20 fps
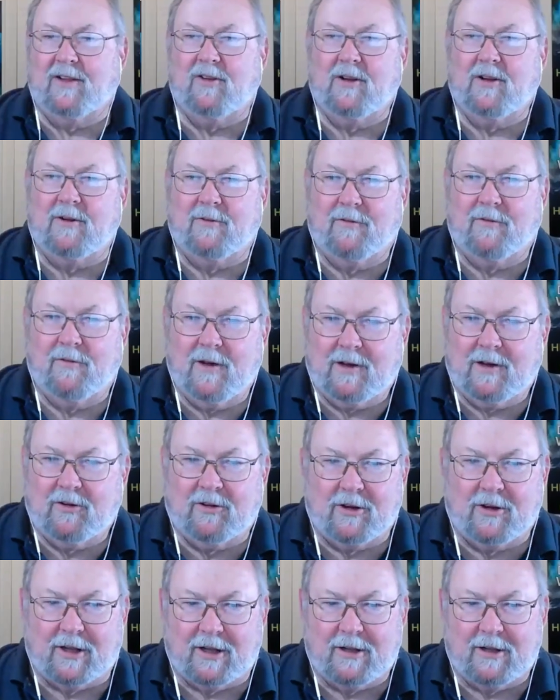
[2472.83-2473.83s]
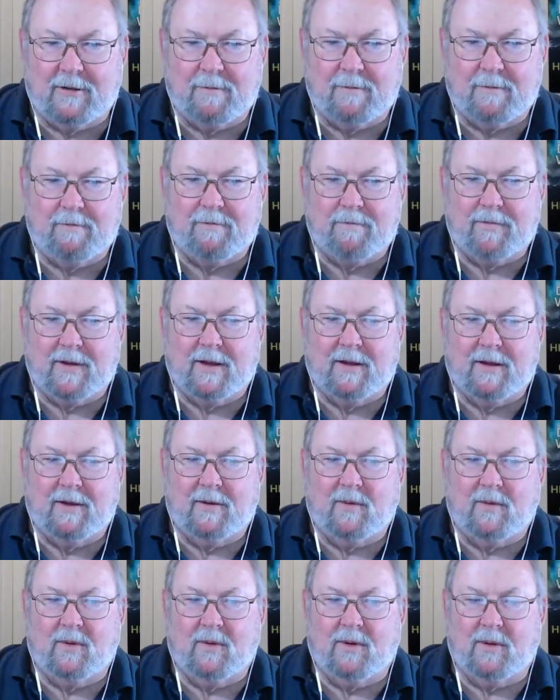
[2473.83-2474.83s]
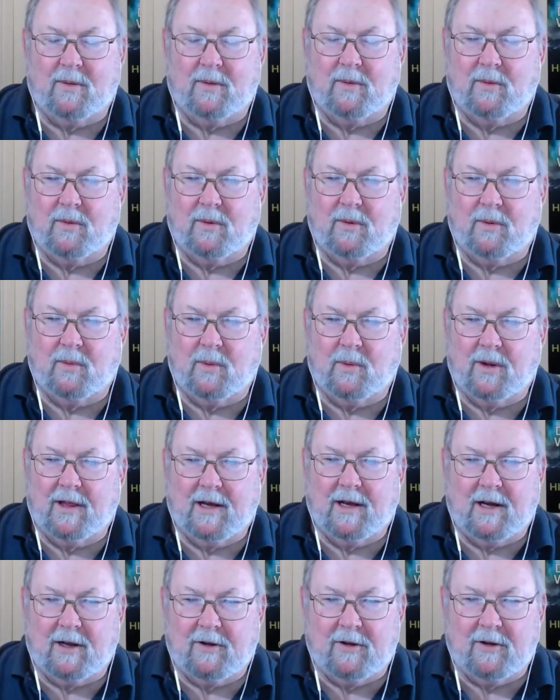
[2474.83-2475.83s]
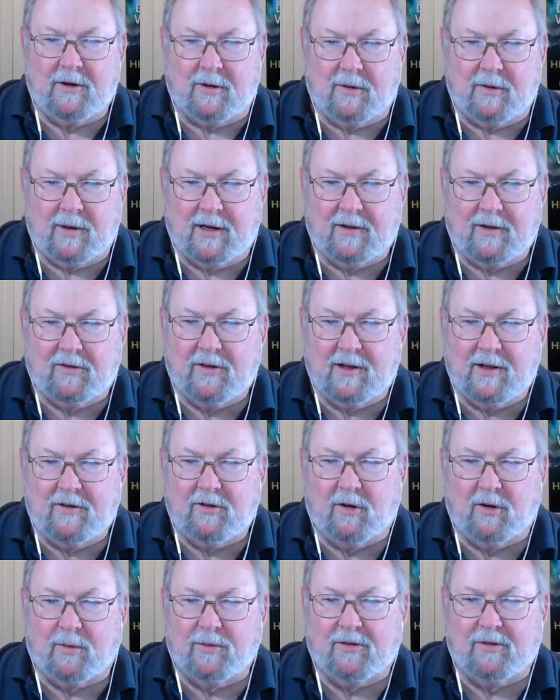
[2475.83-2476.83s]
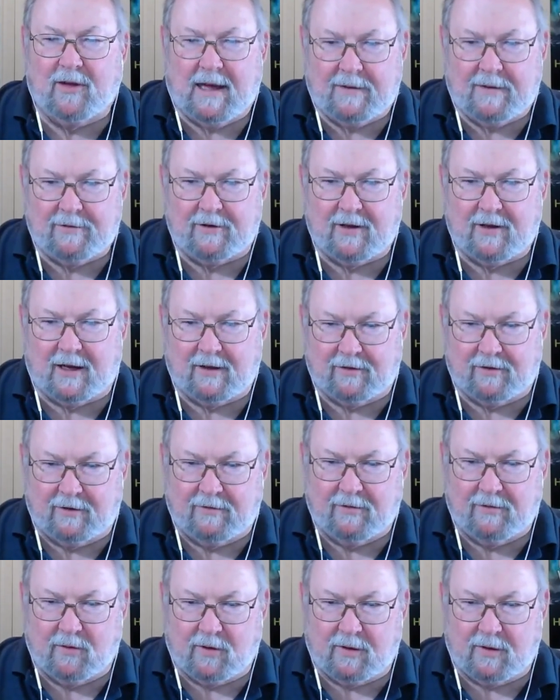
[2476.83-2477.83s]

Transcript: fiction, what are they going to do? In a sense, you're almost advertising for